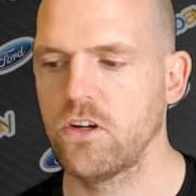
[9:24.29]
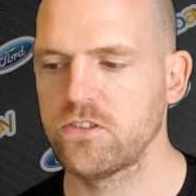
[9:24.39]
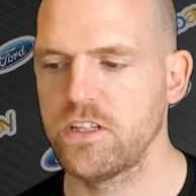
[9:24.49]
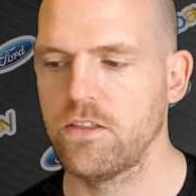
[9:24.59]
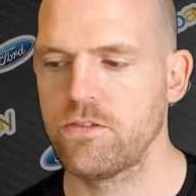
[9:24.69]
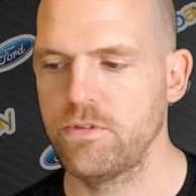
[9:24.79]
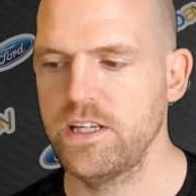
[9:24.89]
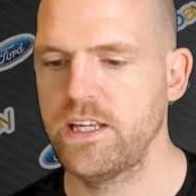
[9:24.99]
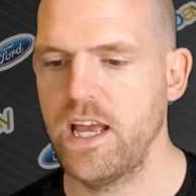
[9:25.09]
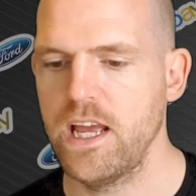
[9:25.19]
costing
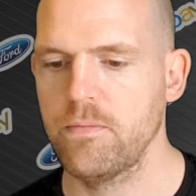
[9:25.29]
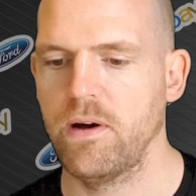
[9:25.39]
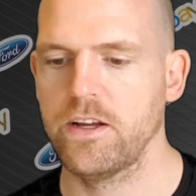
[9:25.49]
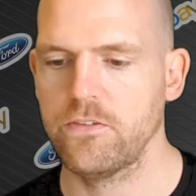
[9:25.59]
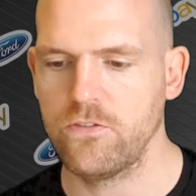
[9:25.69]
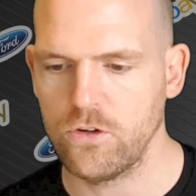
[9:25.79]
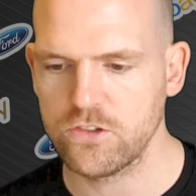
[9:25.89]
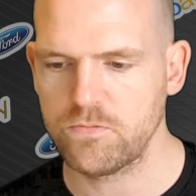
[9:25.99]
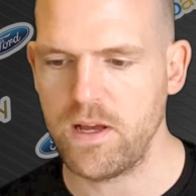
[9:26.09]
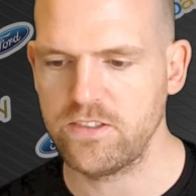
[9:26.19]
$3,000 by a
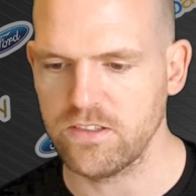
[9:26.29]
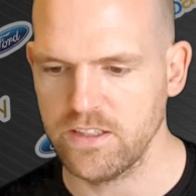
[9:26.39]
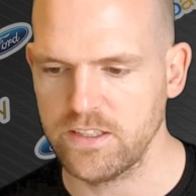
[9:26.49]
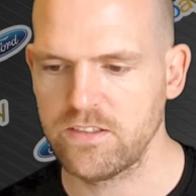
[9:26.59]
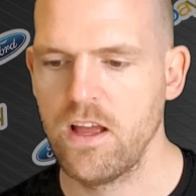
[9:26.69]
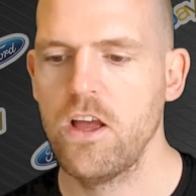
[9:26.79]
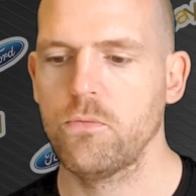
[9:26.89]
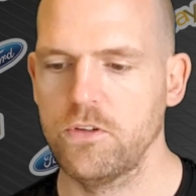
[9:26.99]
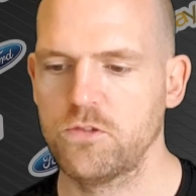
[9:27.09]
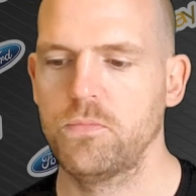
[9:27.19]
Ford specialist
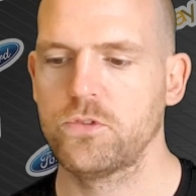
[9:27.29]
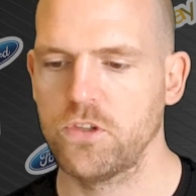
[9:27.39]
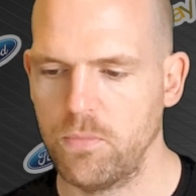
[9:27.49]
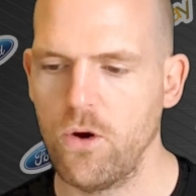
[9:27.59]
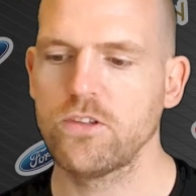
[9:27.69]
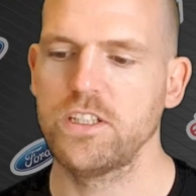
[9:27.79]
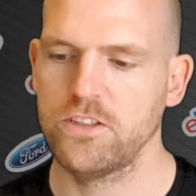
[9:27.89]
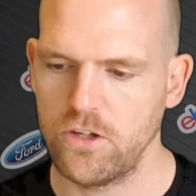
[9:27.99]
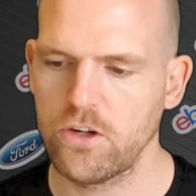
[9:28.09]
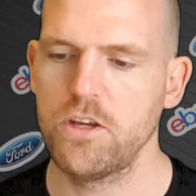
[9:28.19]
with
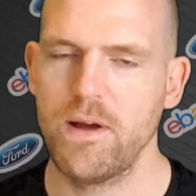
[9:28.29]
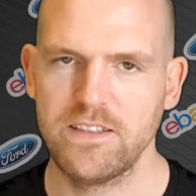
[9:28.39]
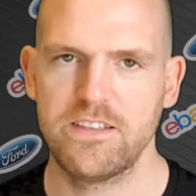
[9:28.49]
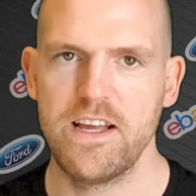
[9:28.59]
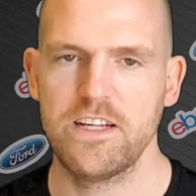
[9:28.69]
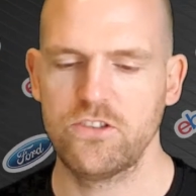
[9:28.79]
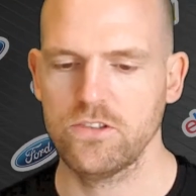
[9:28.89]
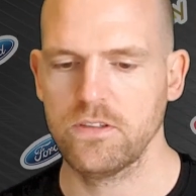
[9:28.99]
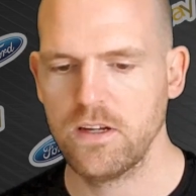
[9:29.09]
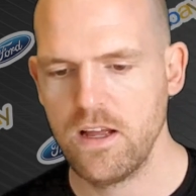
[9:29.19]
supporting documentation.